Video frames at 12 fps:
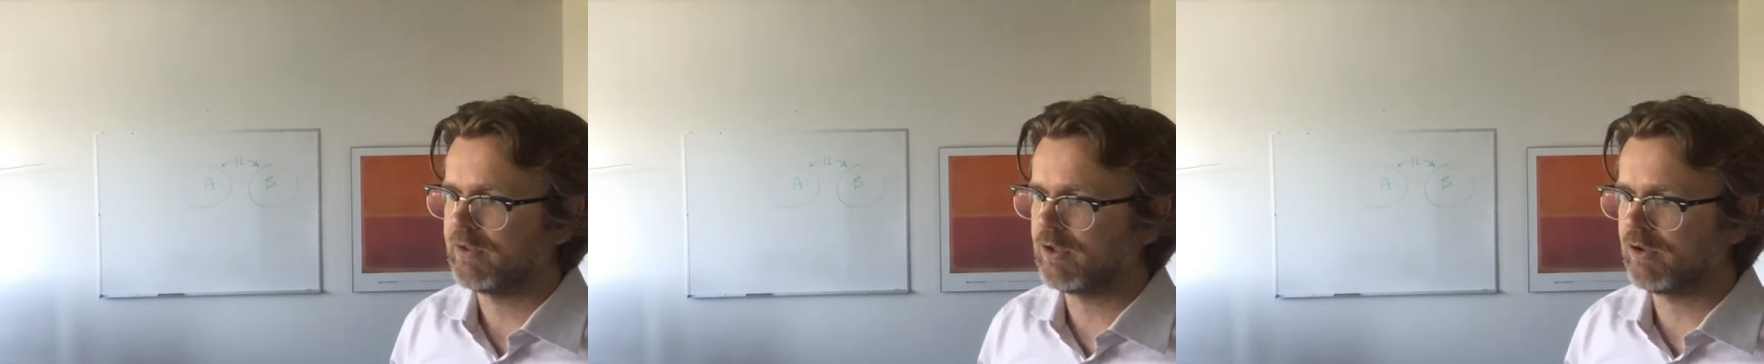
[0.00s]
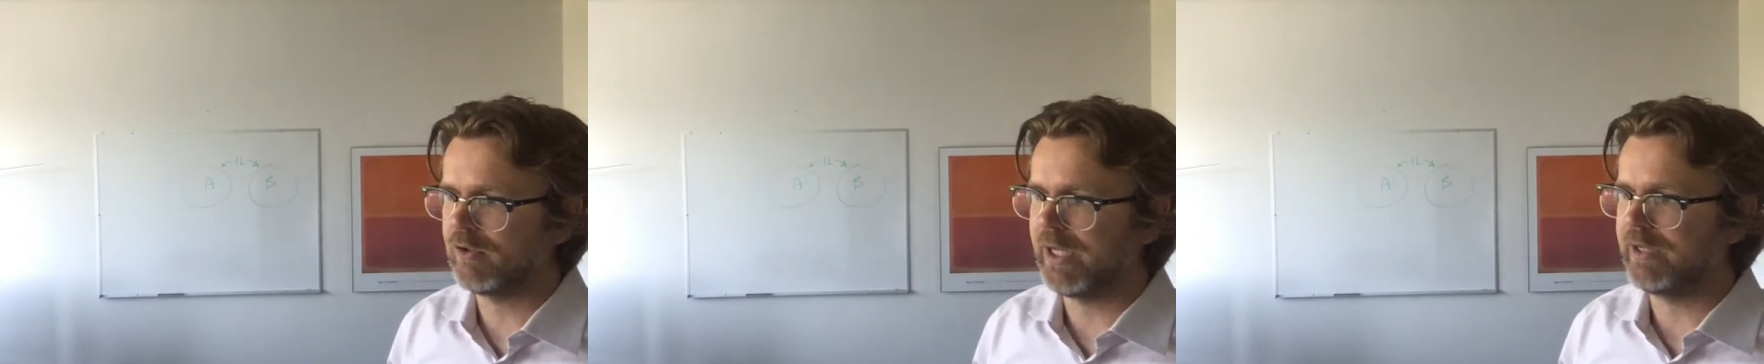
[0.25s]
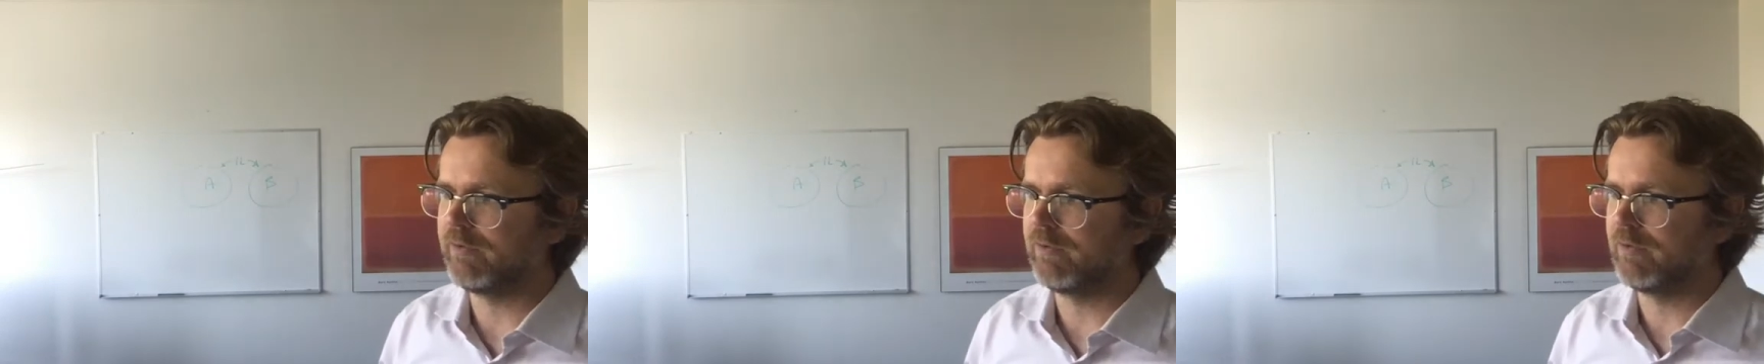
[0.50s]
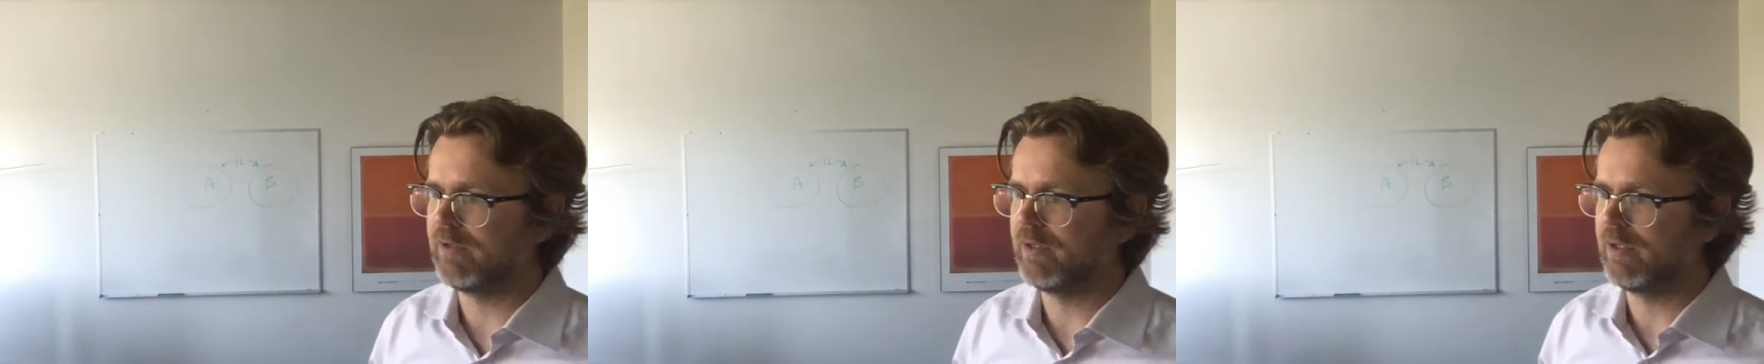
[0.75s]
create
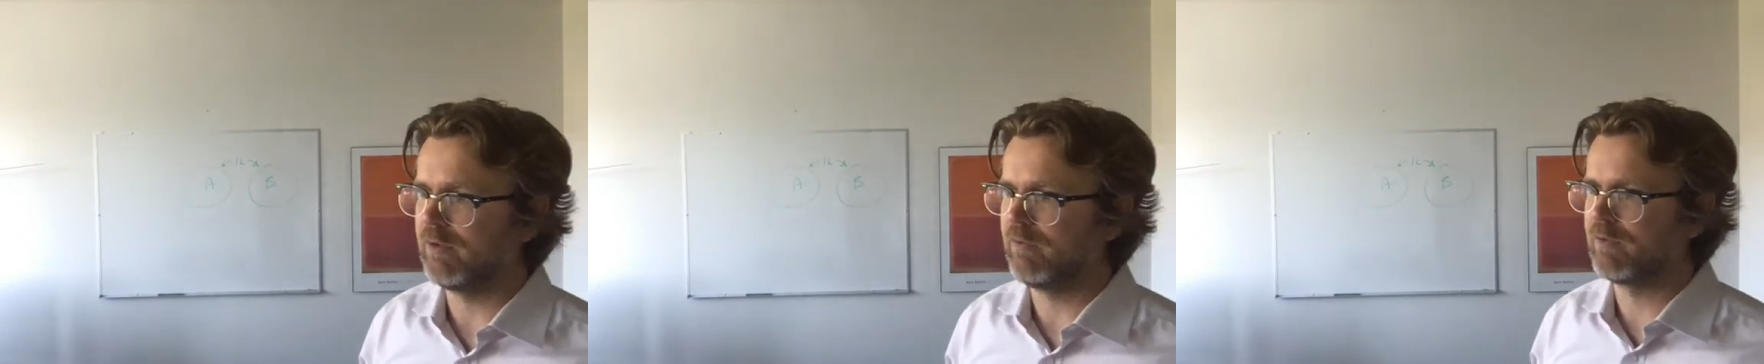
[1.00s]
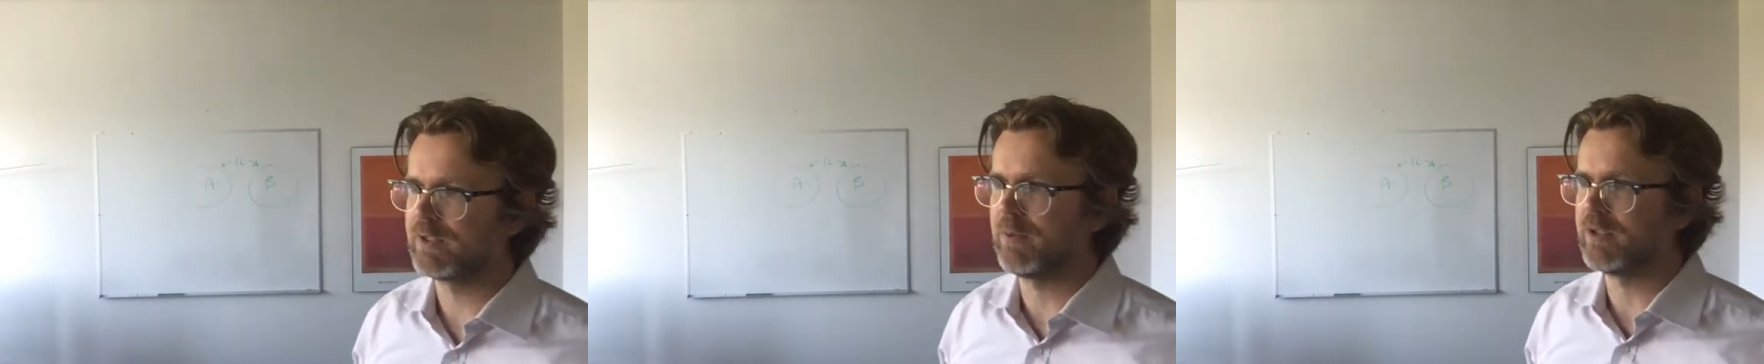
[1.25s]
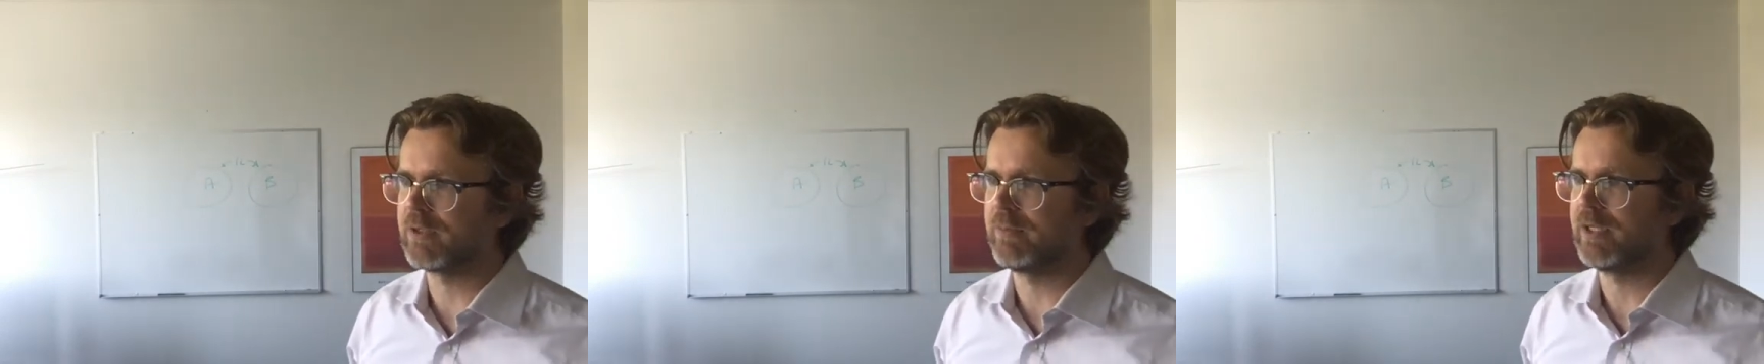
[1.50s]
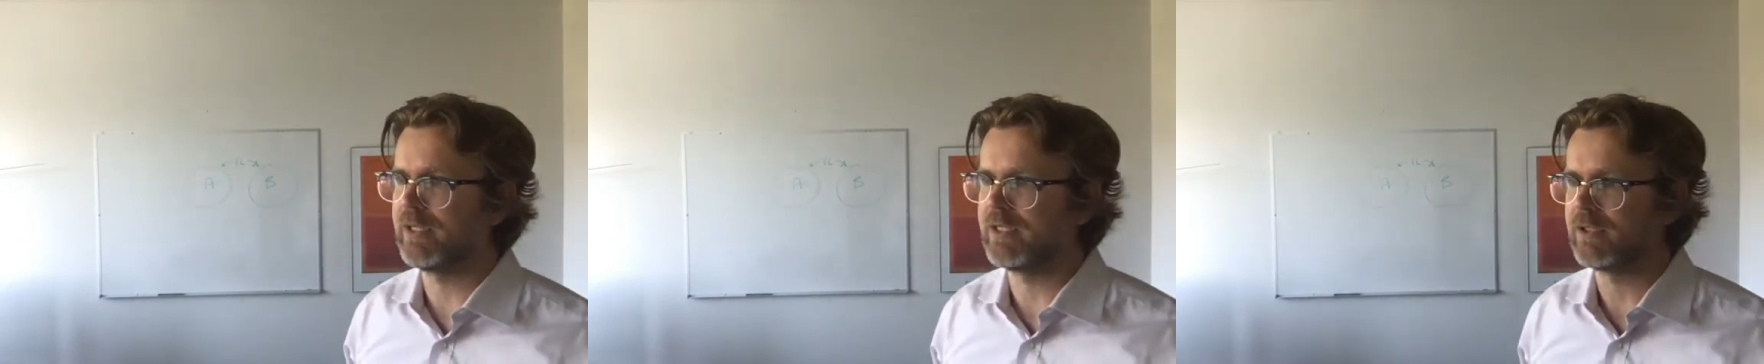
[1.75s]

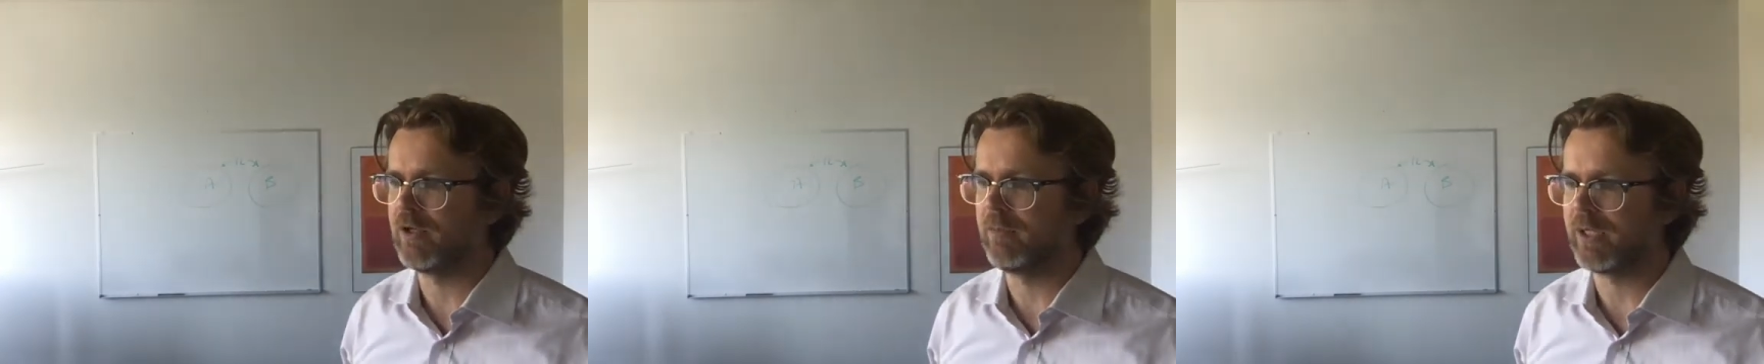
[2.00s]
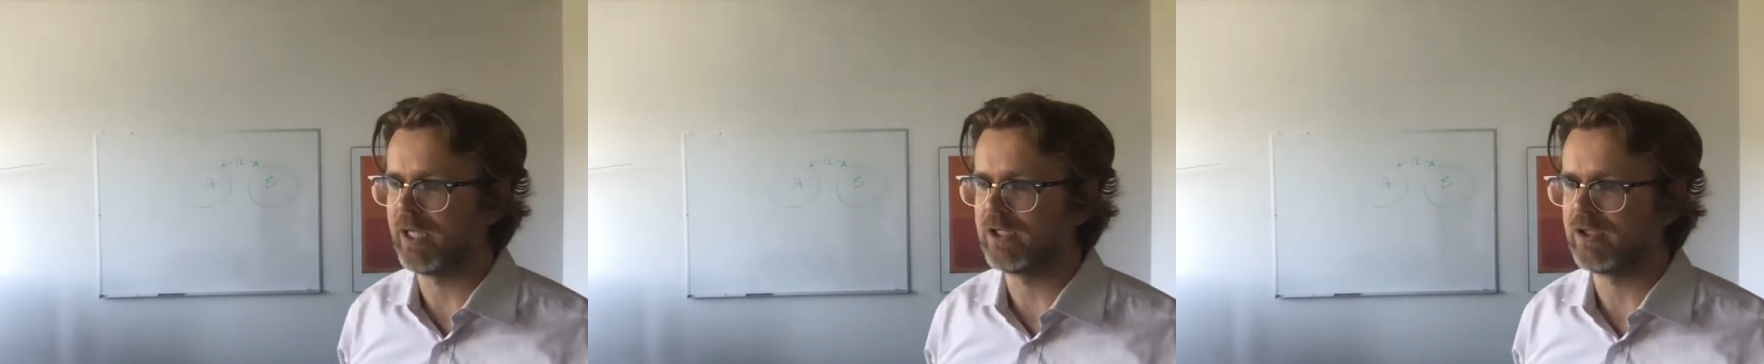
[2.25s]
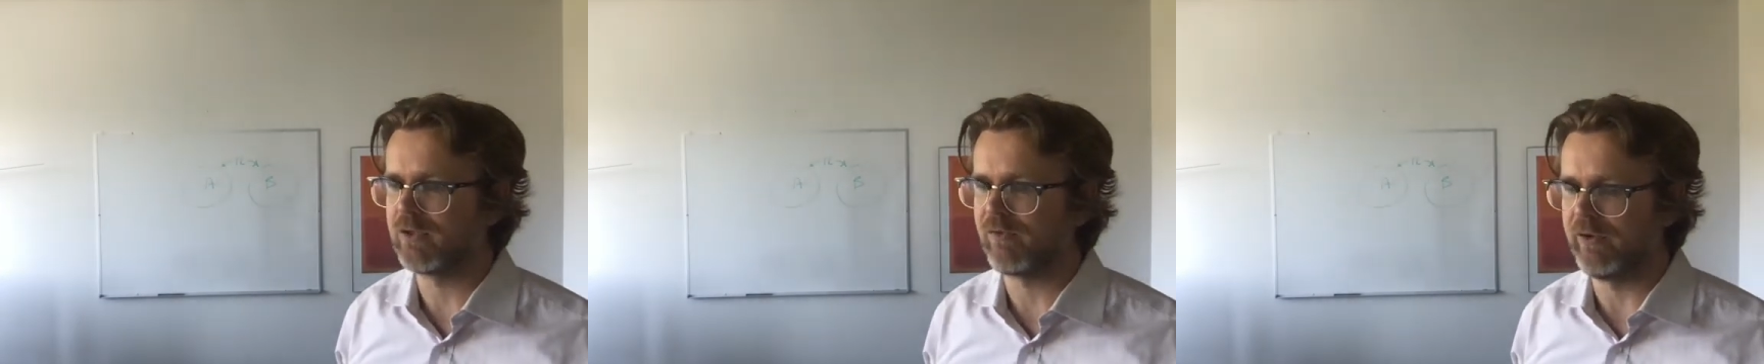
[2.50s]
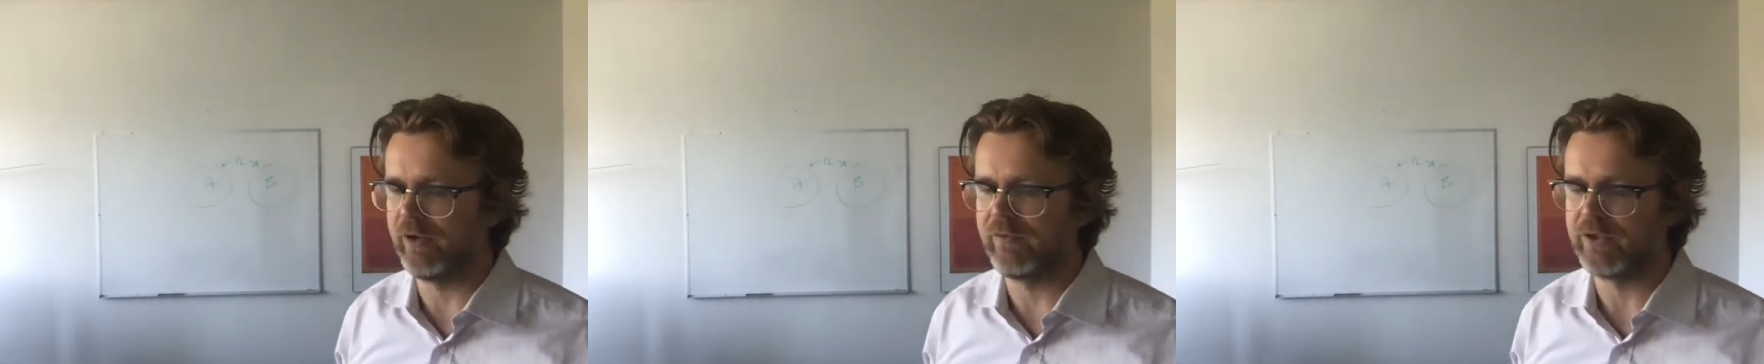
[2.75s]
responsibilities and obligations for
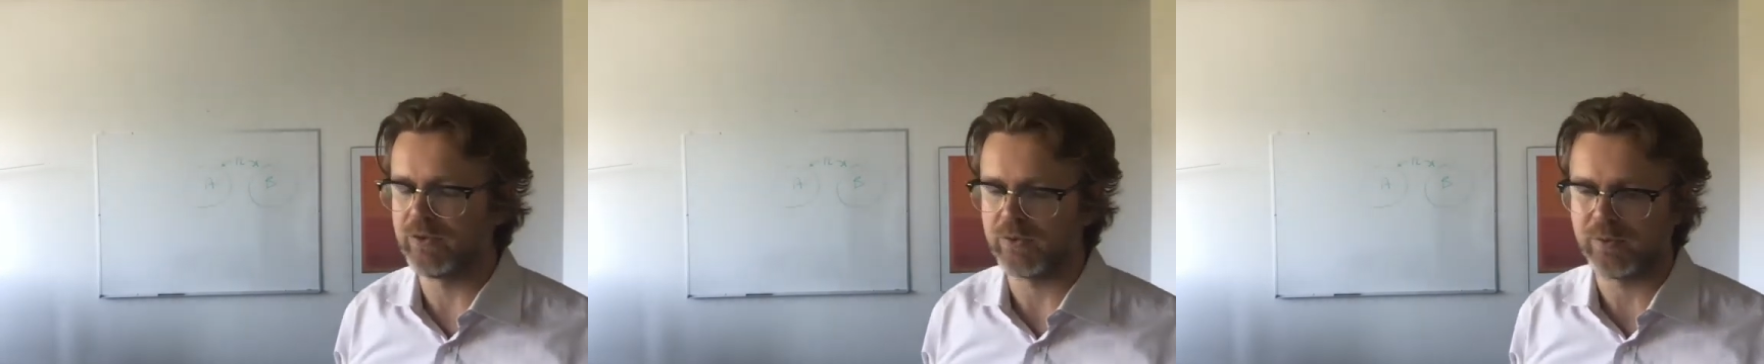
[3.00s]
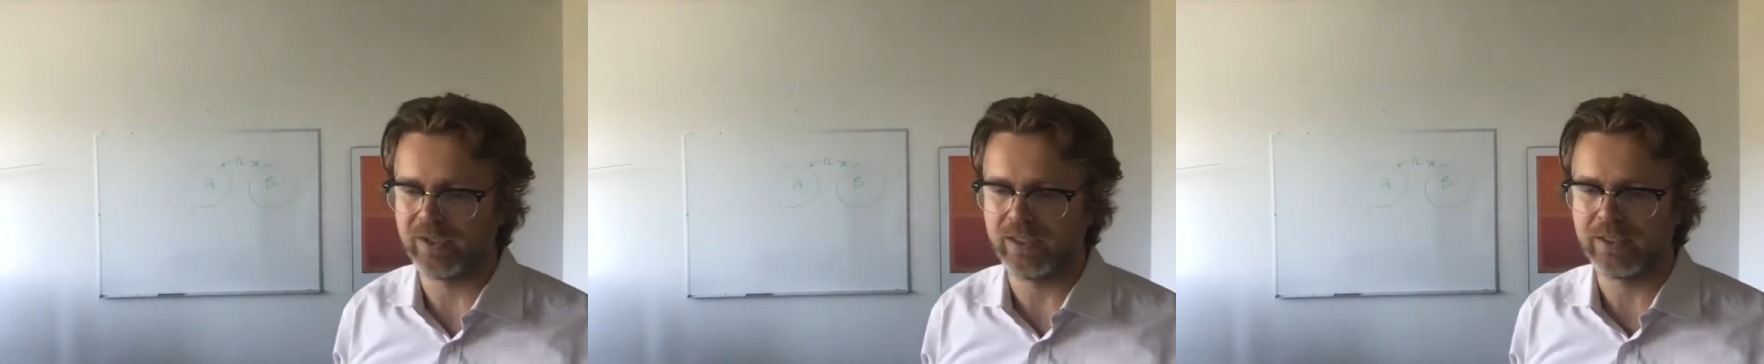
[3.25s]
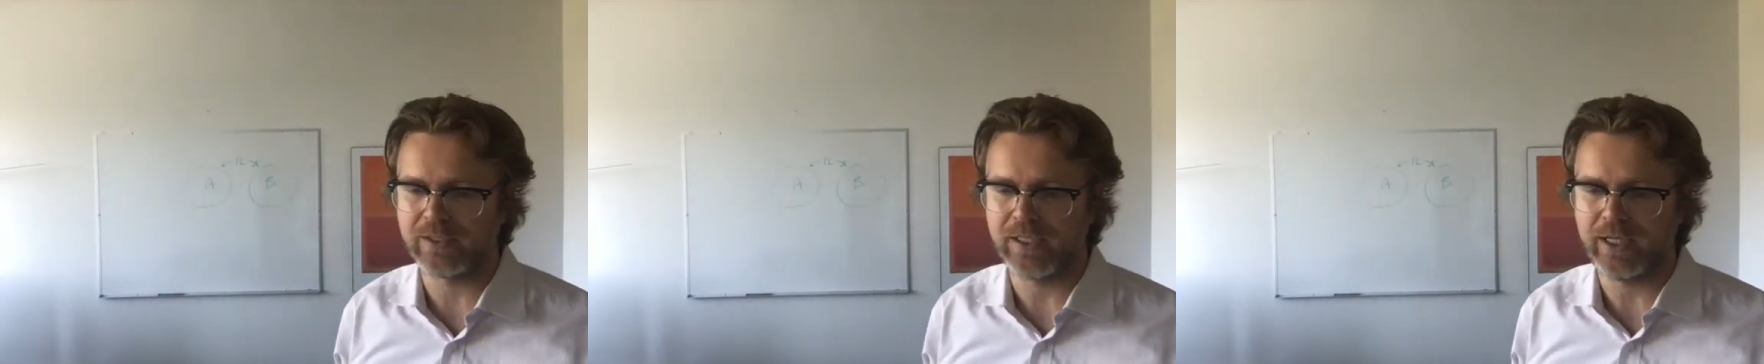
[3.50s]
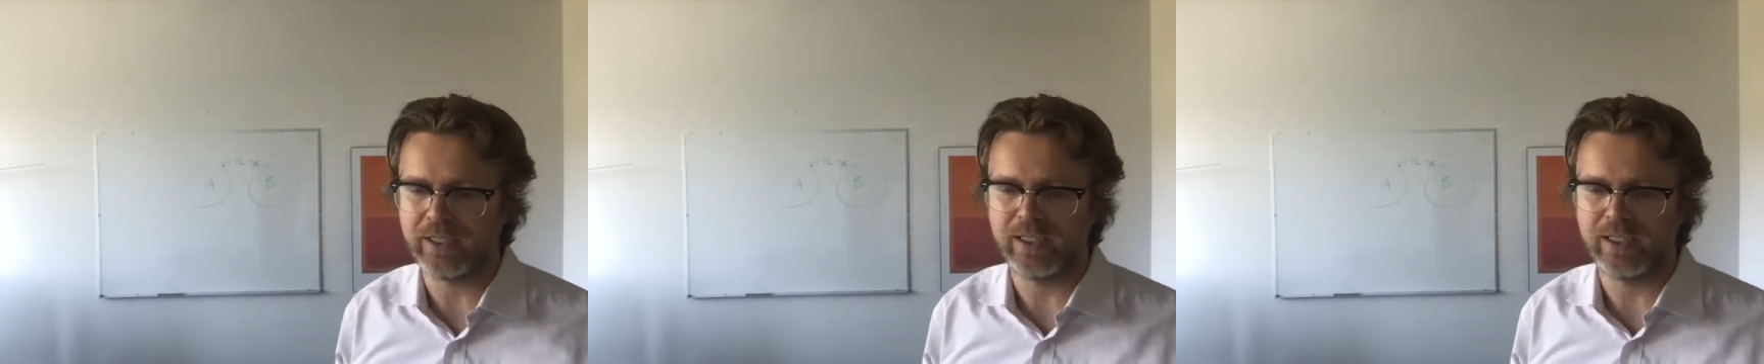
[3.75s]
individuals within a state.